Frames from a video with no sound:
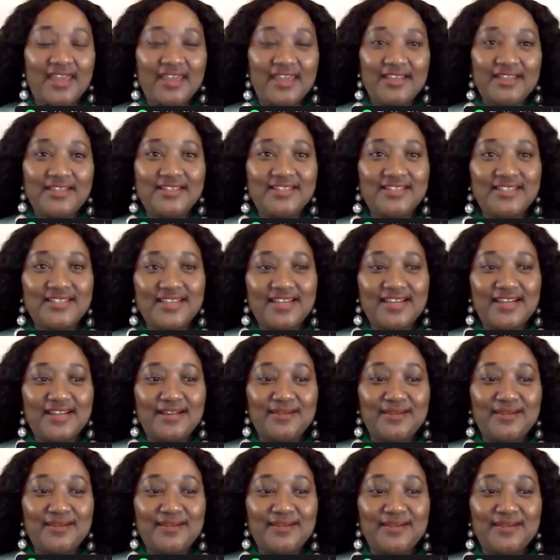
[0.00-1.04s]
and
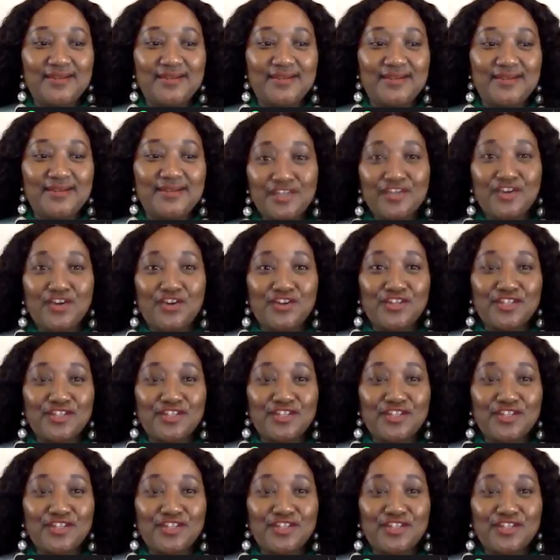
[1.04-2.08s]
it's just been
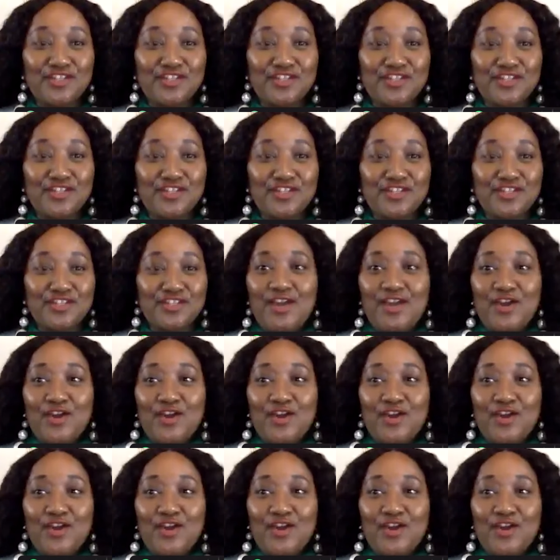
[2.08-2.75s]
honestly